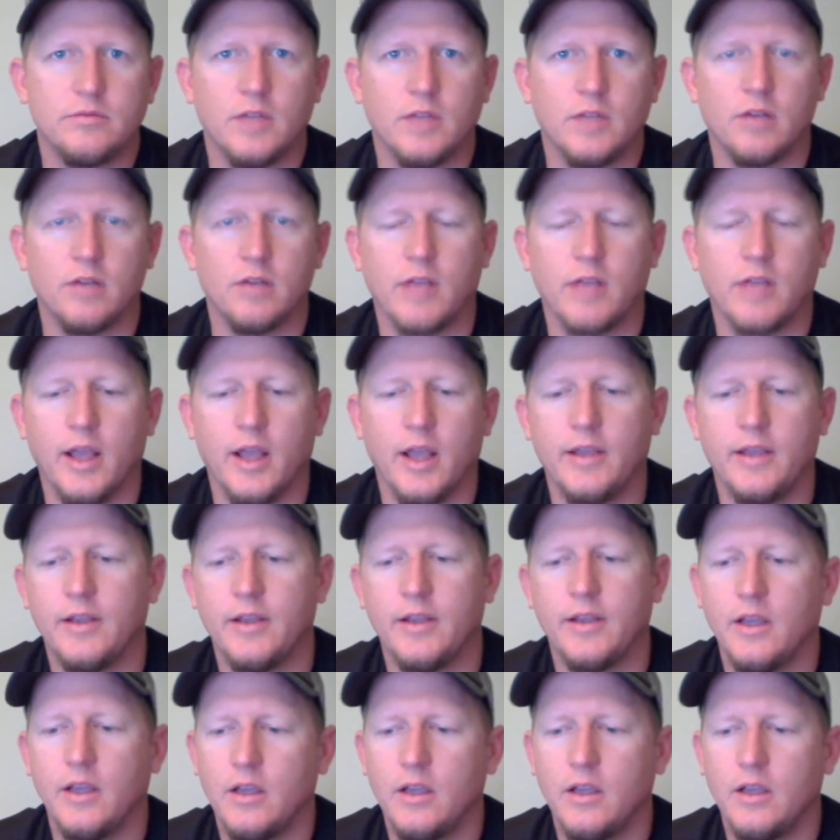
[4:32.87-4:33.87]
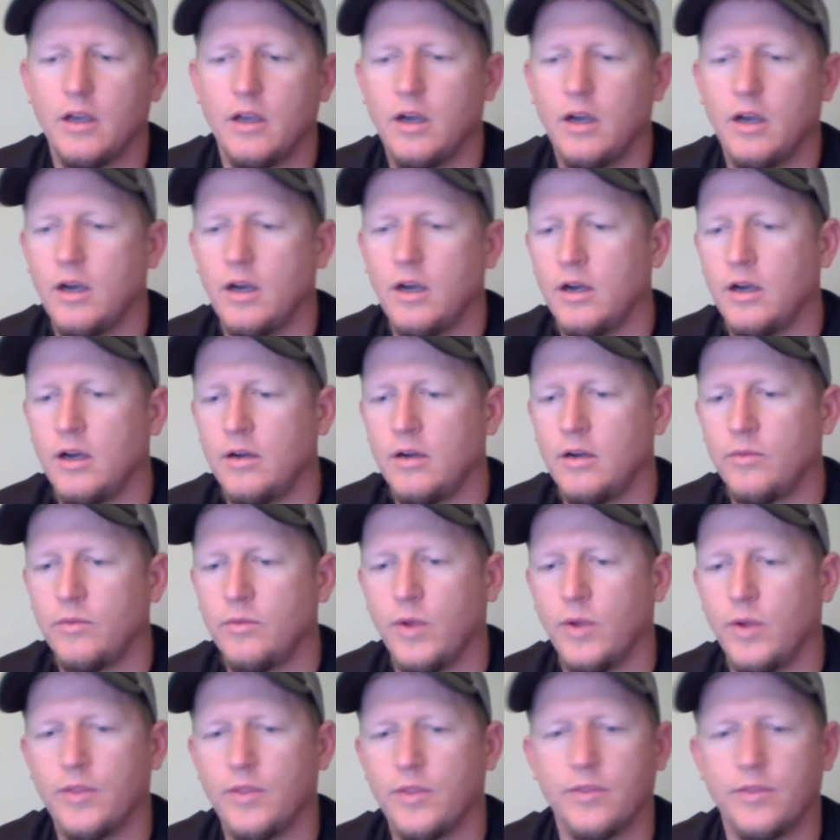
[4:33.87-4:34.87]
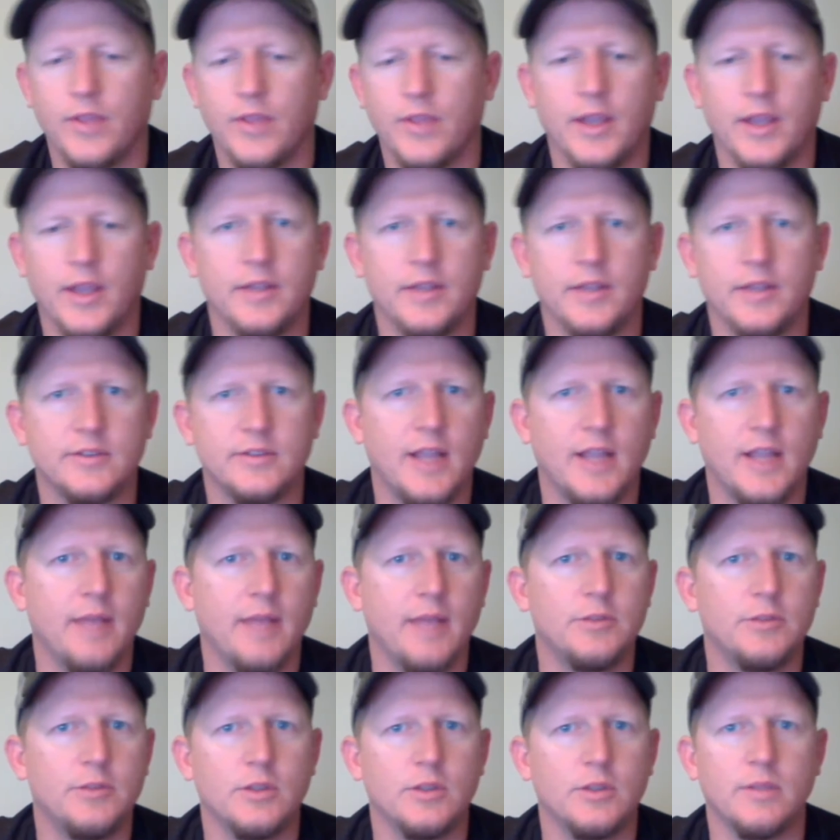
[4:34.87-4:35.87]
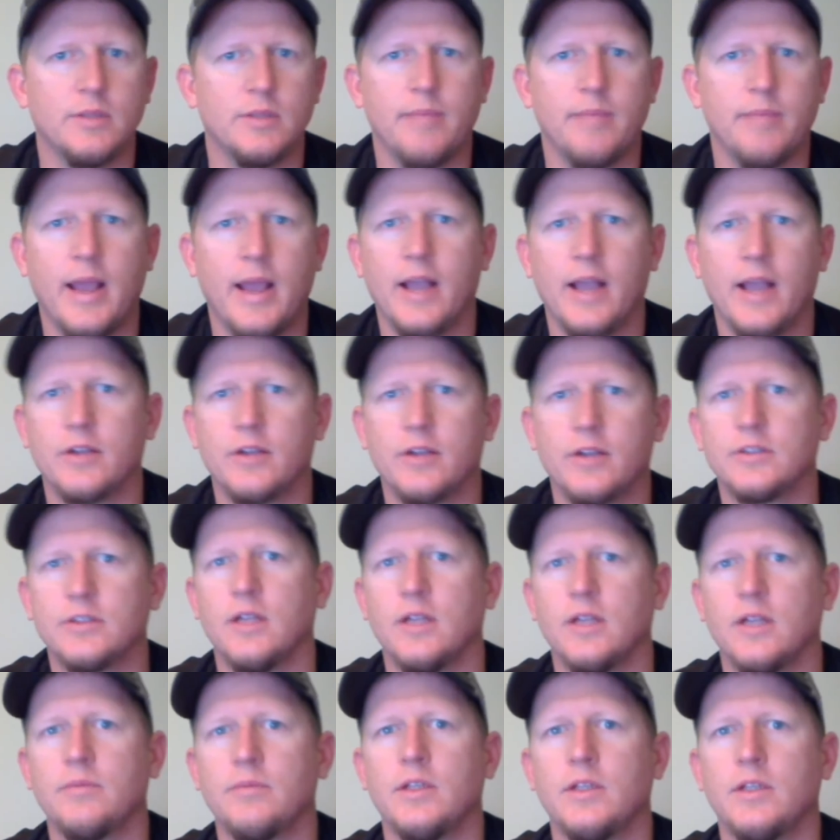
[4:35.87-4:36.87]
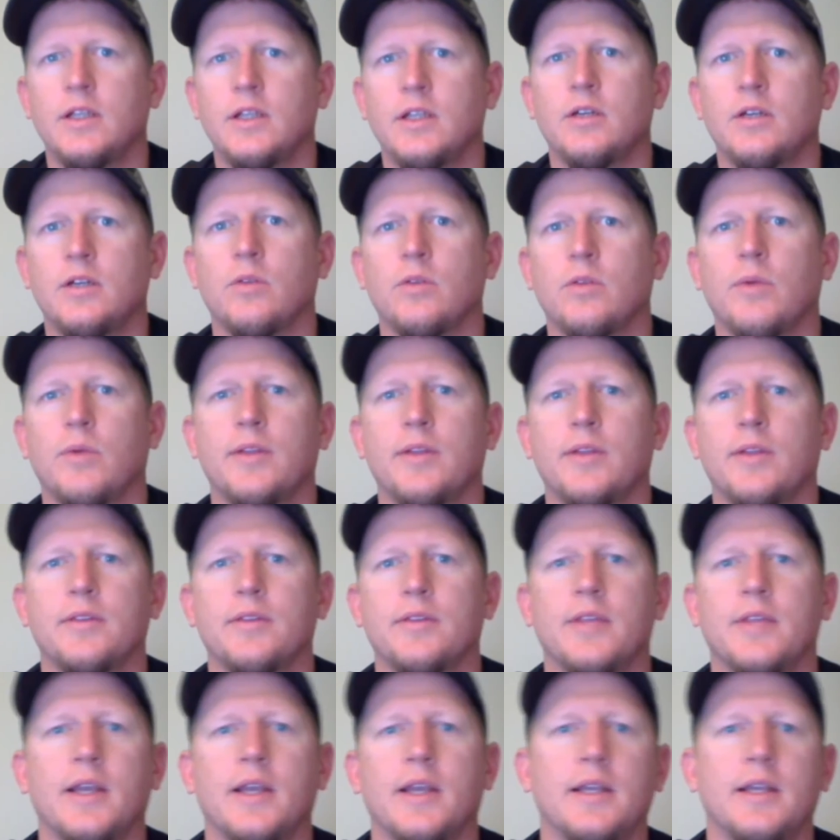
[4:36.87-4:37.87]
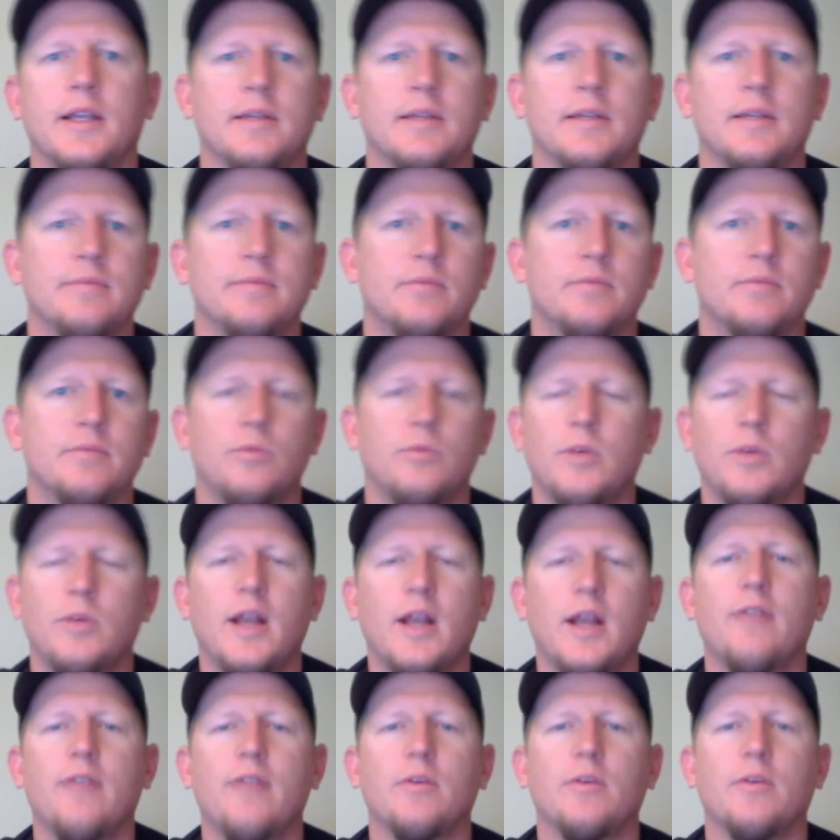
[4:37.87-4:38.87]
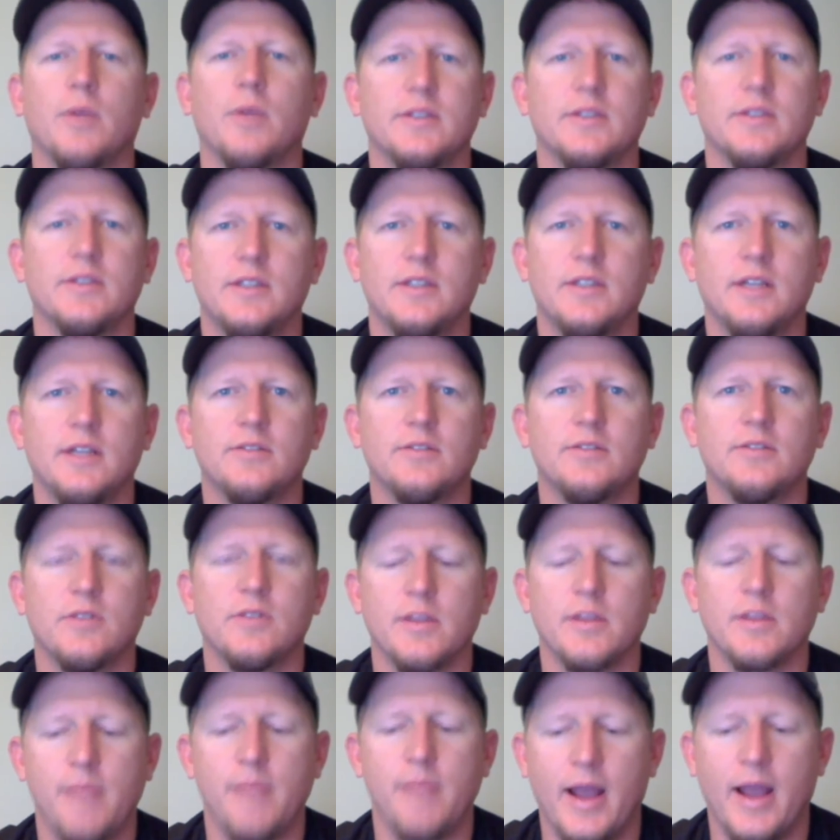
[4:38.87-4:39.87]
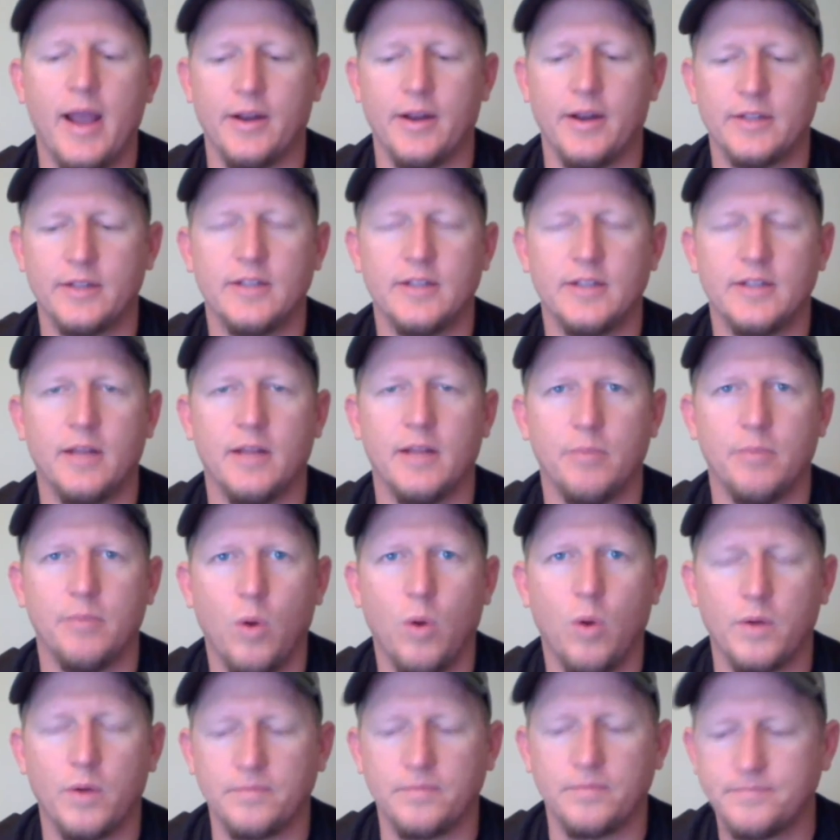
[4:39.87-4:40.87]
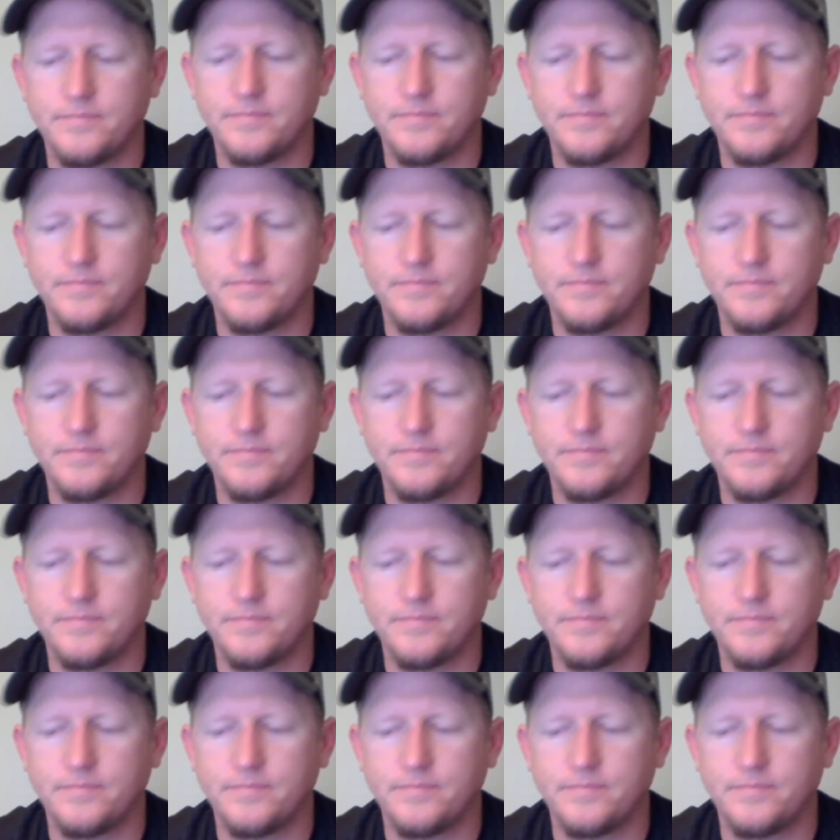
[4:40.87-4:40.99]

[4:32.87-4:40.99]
okay, whether they stabbed you in the back or something, or whatever it was, it doesn't really matter. That's not important.